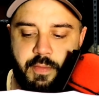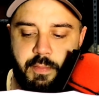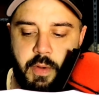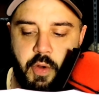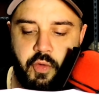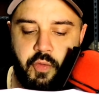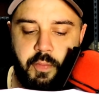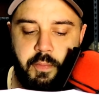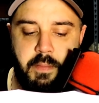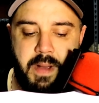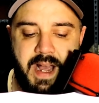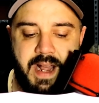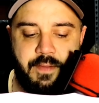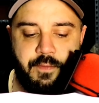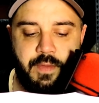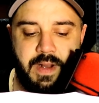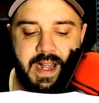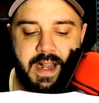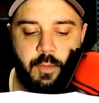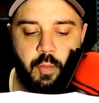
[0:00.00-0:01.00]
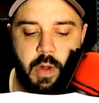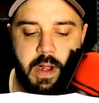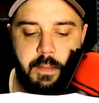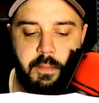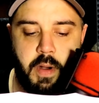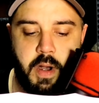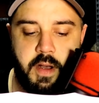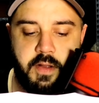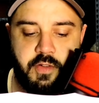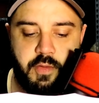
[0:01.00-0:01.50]
most mad Vlad way
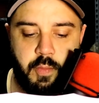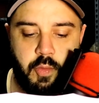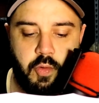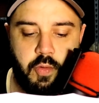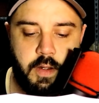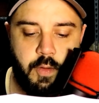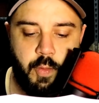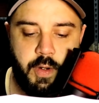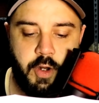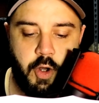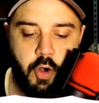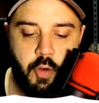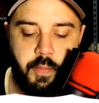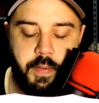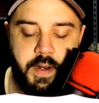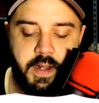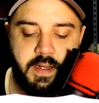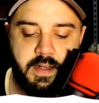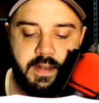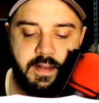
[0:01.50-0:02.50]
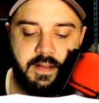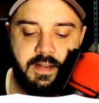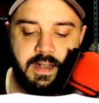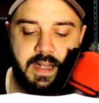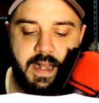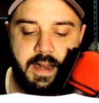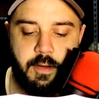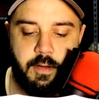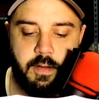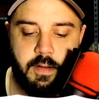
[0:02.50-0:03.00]
possible when opening this
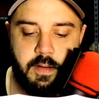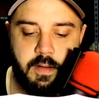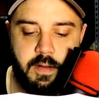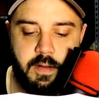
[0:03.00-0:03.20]
letter.